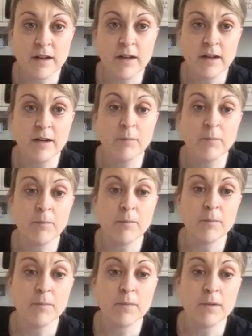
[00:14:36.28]
Up
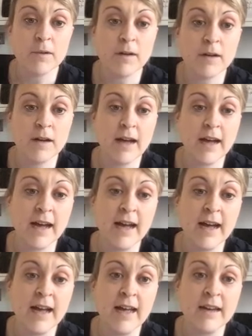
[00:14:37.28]

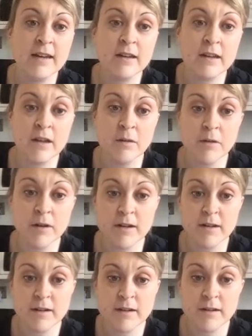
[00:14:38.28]
and lower.
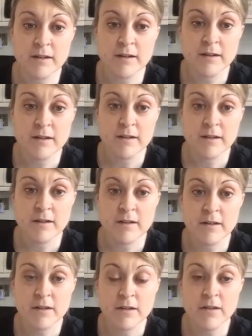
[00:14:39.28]

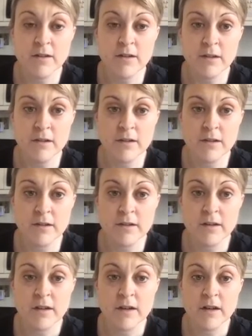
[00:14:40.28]
Good.
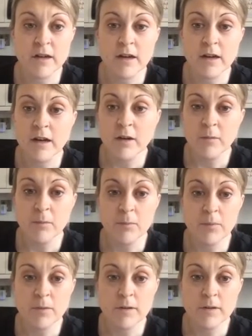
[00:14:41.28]
Up
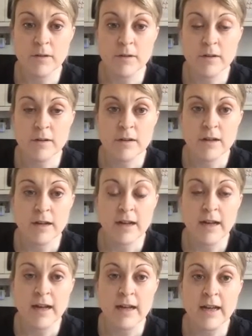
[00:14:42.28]

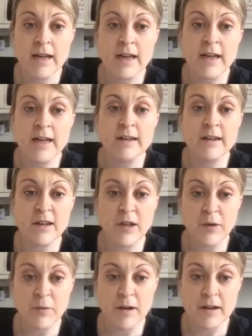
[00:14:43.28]
and
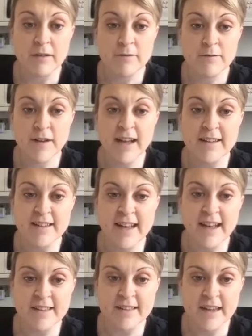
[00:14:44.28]
lower.
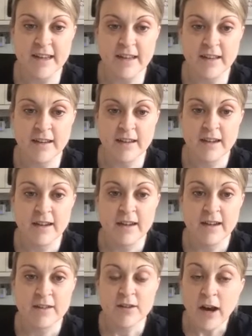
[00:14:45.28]
Fantastic.
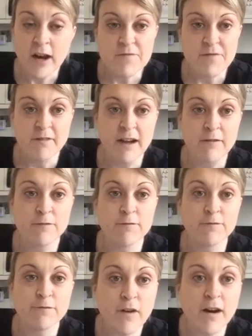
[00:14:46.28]
Time for our
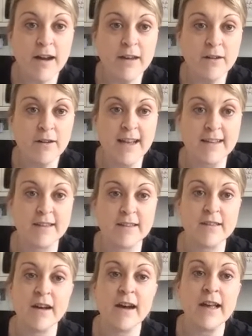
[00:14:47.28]
final
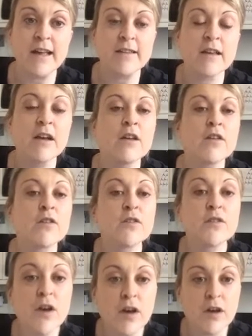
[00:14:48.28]
exercise.
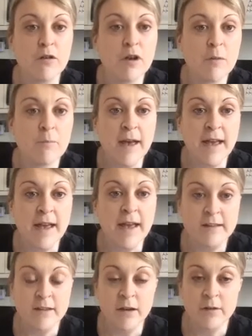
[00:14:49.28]
So Megan
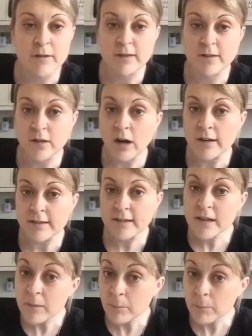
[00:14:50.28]
is going to start
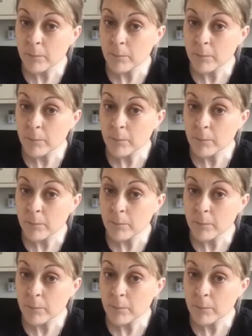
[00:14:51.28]
in a